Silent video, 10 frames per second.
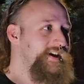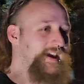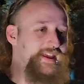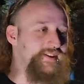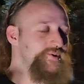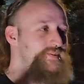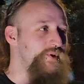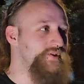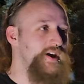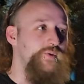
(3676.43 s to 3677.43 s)
And there was
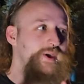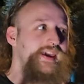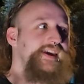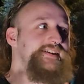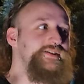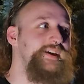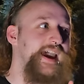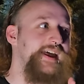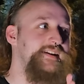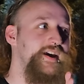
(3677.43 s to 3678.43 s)
multi. We easily
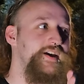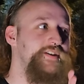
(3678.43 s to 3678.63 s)
had